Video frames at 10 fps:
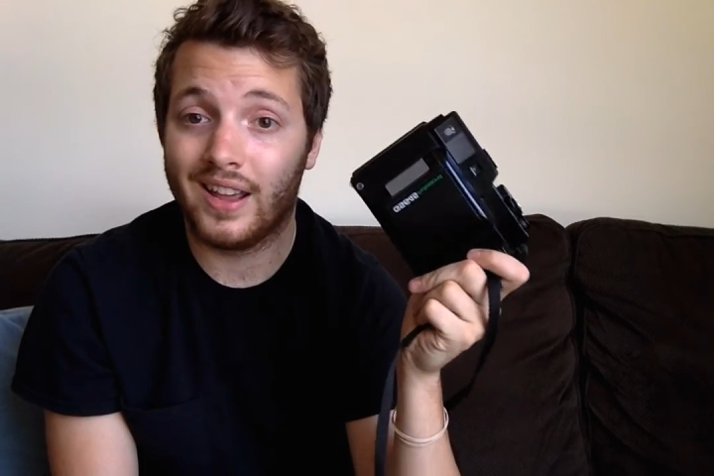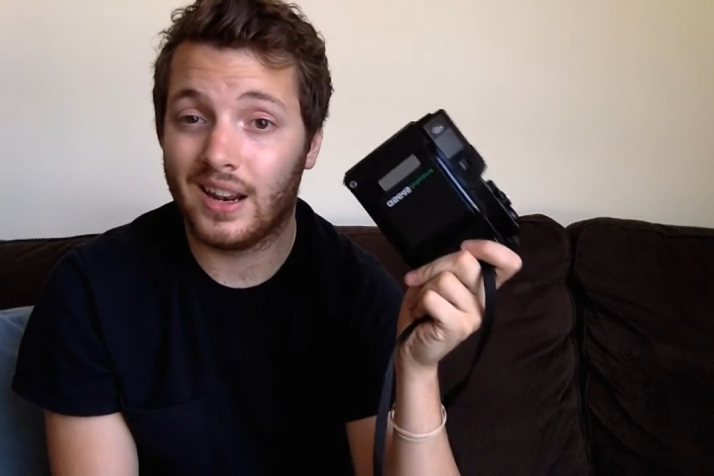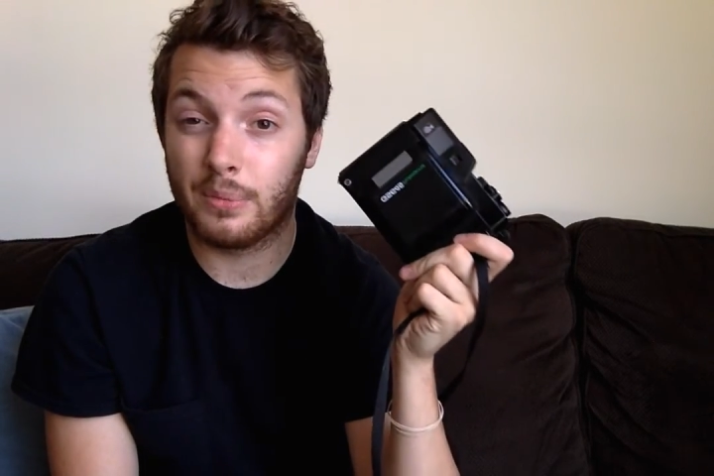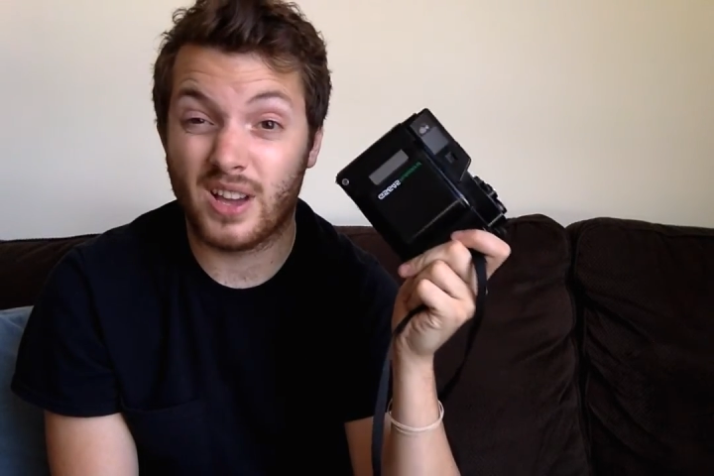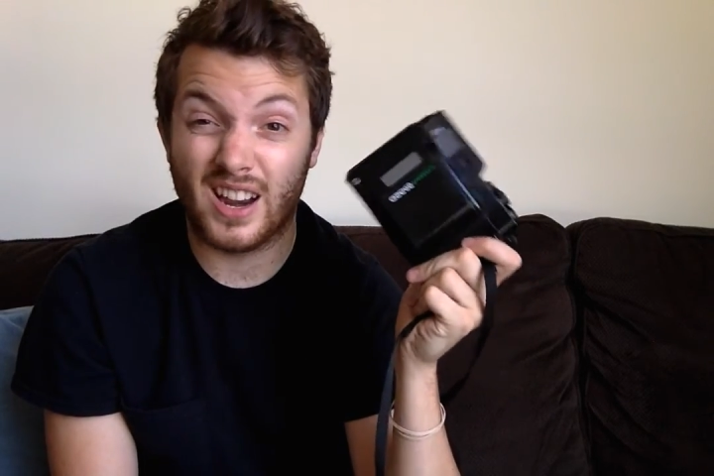and
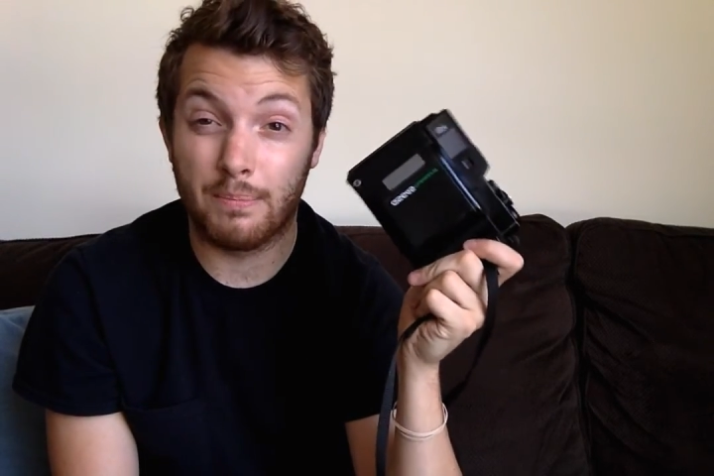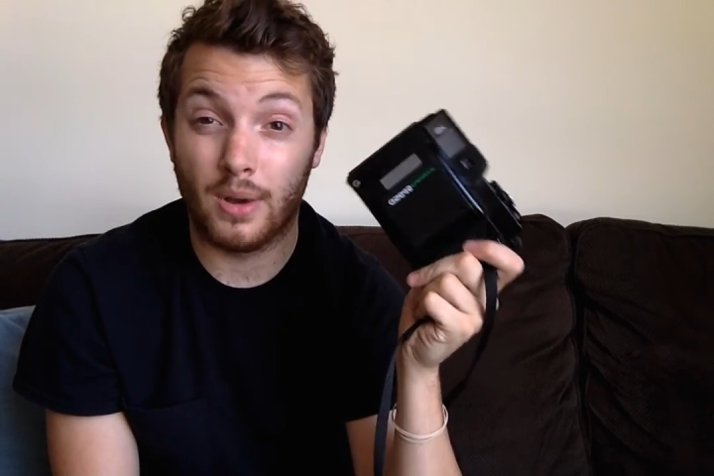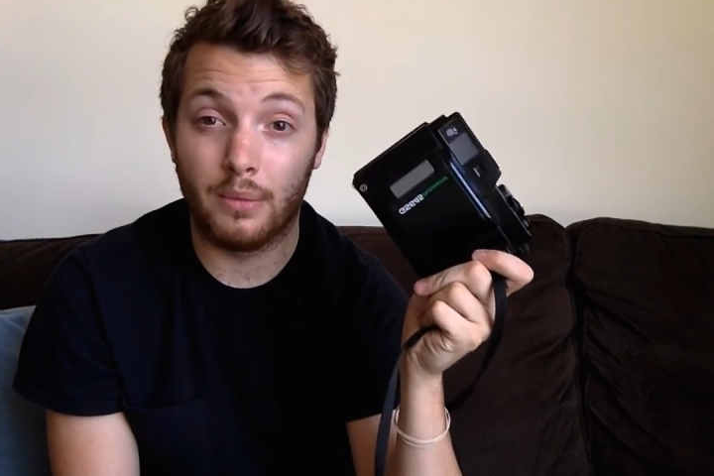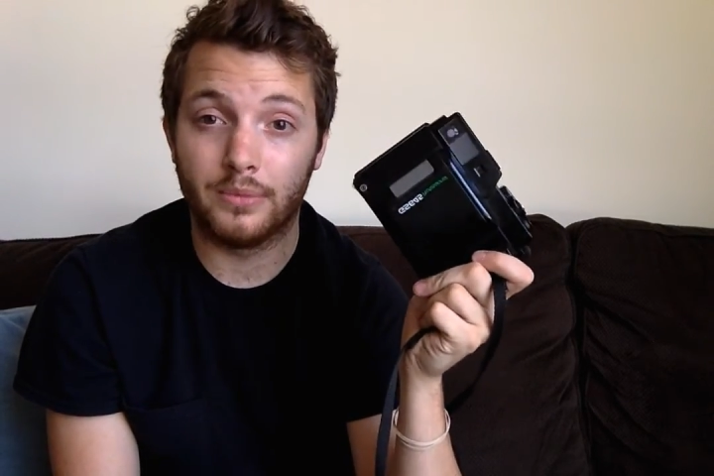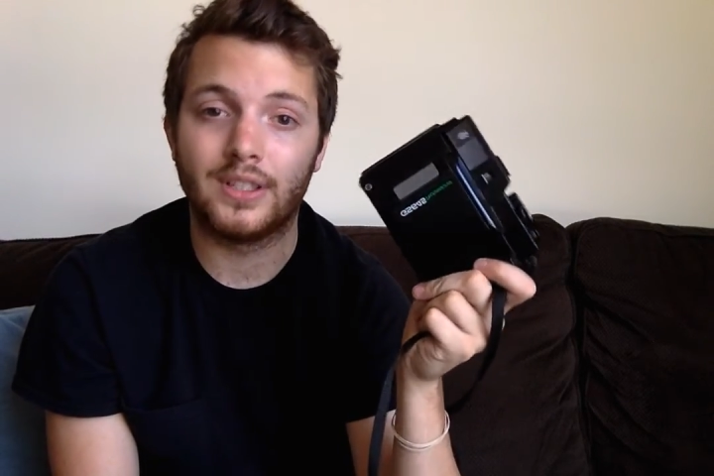I'm kind of
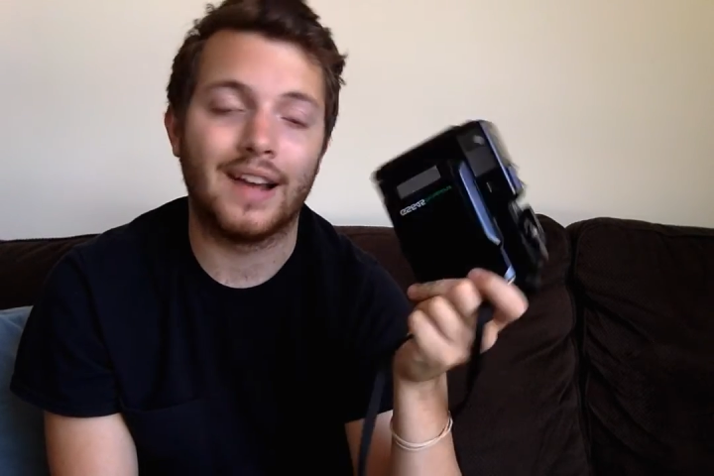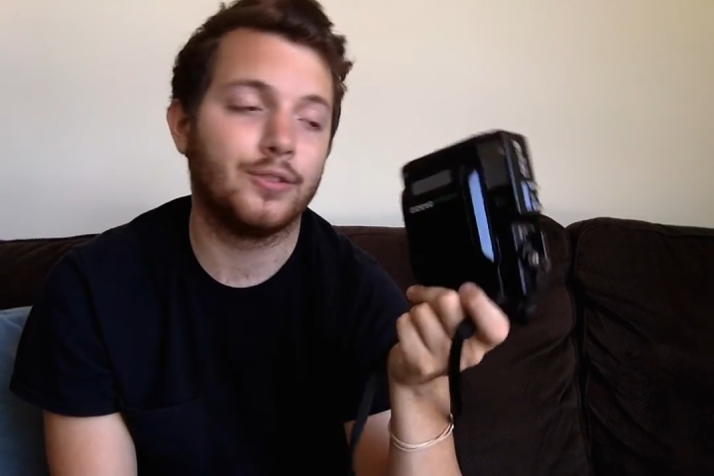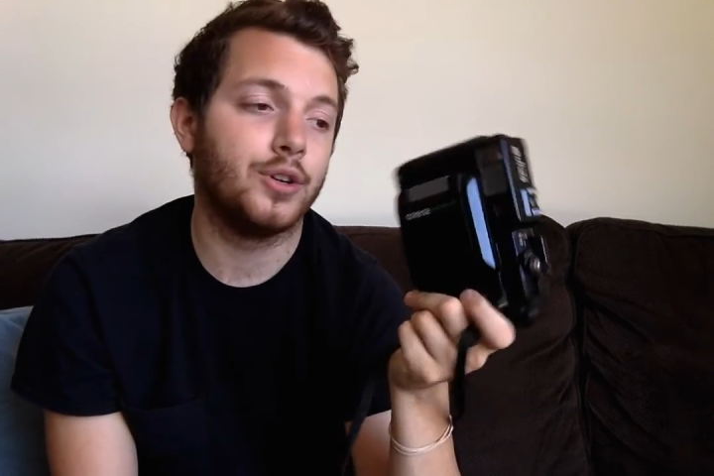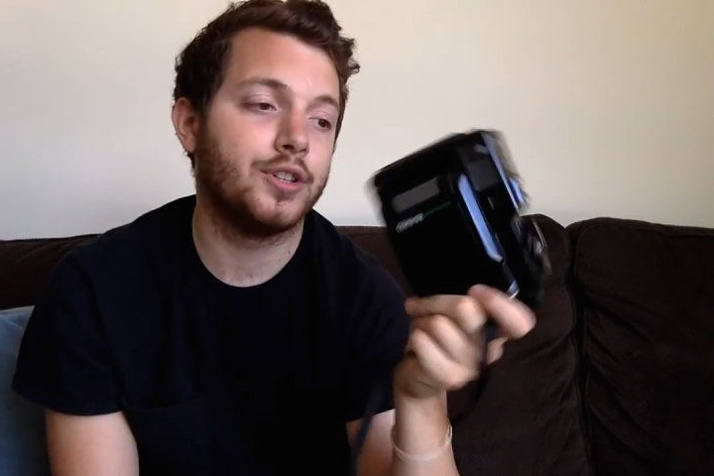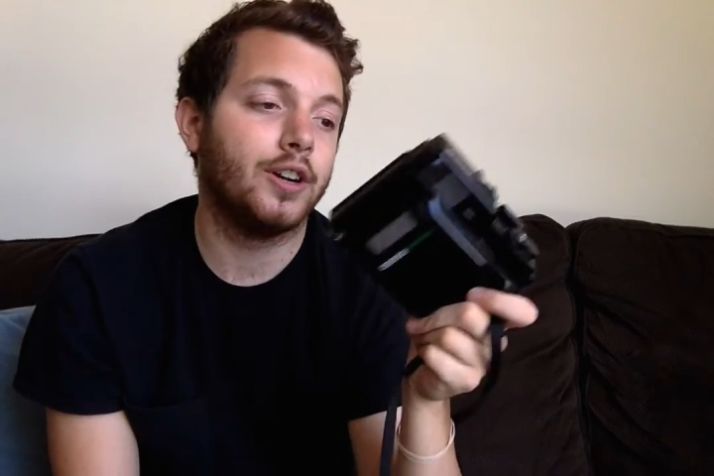bummed to have to return